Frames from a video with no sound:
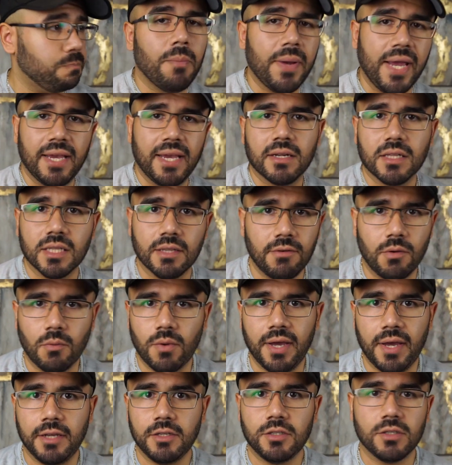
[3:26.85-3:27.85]
are paid a living
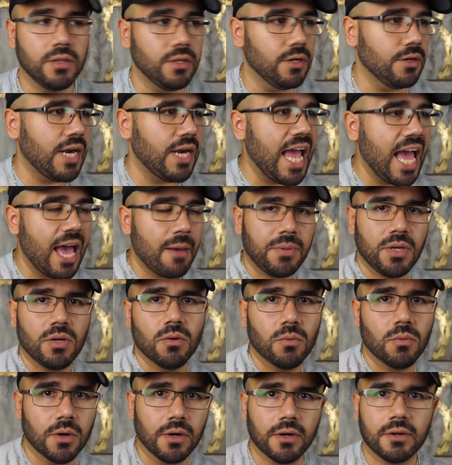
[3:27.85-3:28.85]
wage. They're happy
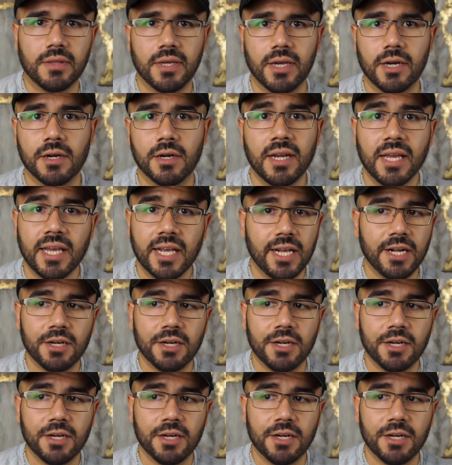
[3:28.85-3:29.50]
to work there.